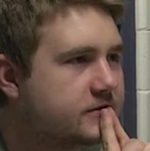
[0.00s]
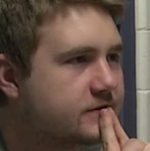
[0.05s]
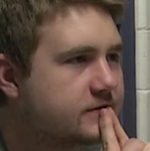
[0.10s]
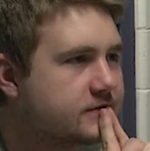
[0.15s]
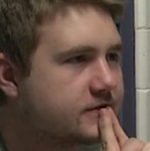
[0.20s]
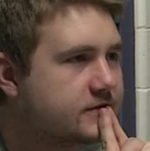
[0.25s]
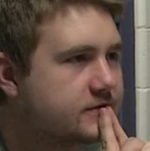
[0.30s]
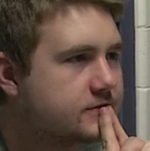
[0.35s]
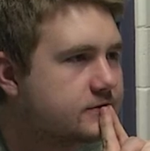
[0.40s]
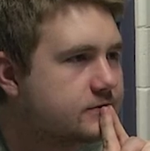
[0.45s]
out
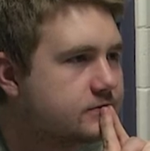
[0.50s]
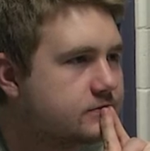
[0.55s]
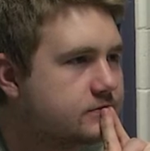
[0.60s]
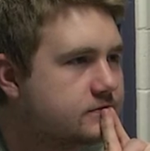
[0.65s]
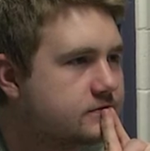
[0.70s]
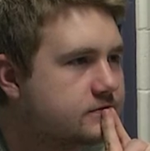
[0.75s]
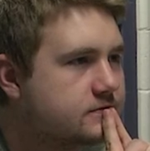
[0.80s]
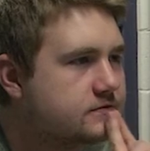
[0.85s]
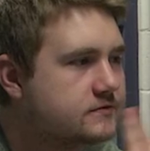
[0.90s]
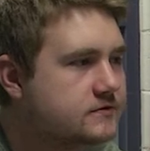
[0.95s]
there who
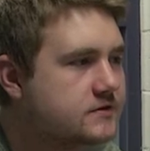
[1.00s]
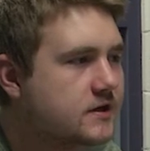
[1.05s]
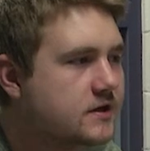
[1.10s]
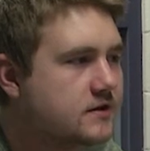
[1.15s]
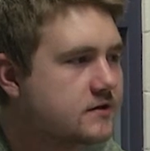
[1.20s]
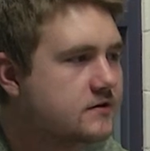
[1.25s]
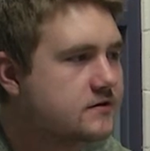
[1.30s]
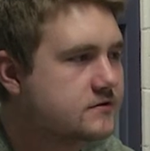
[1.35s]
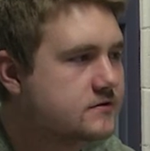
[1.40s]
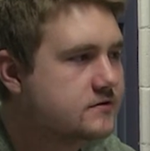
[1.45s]
say
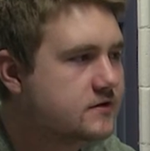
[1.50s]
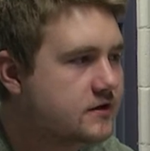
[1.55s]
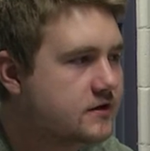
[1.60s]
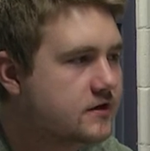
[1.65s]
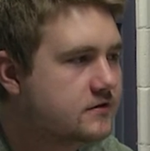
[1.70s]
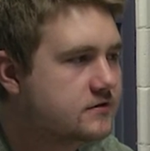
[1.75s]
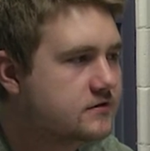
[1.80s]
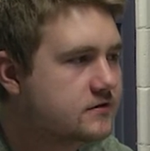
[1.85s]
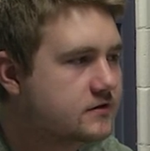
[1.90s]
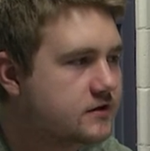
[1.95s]
this, they
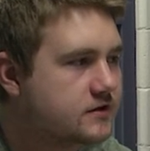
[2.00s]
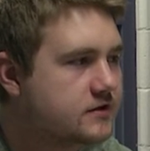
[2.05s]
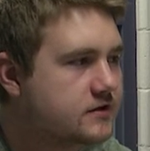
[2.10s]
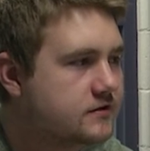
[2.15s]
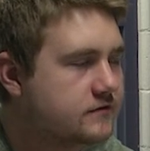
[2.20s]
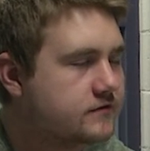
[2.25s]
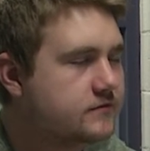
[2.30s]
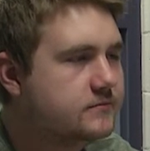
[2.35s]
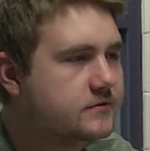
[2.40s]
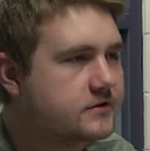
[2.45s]
got their idea
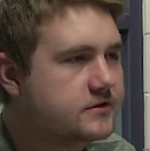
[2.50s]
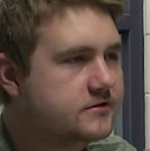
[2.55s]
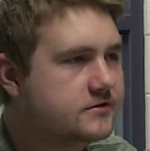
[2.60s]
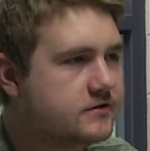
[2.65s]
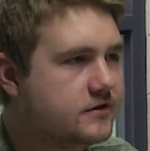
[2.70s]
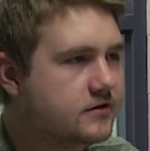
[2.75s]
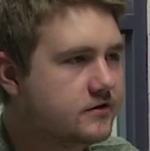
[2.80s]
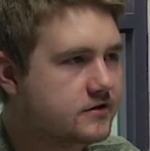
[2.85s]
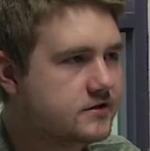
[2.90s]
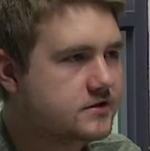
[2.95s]
from this
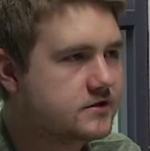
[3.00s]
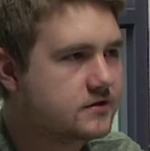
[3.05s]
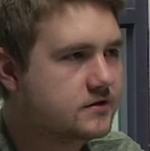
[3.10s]
artist.